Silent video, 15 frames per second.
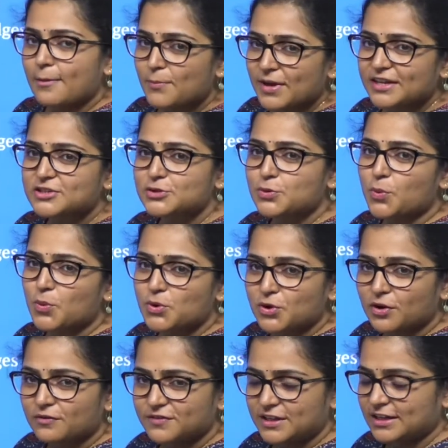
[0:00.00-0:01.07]
apex court
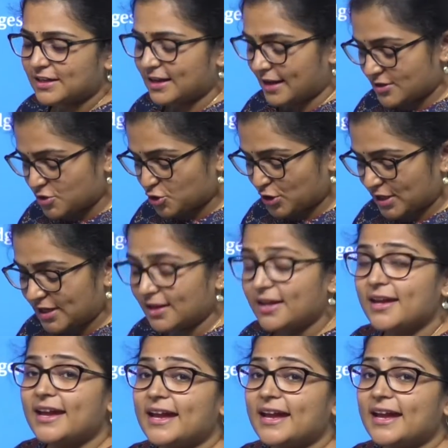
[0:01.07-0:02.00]
of the country.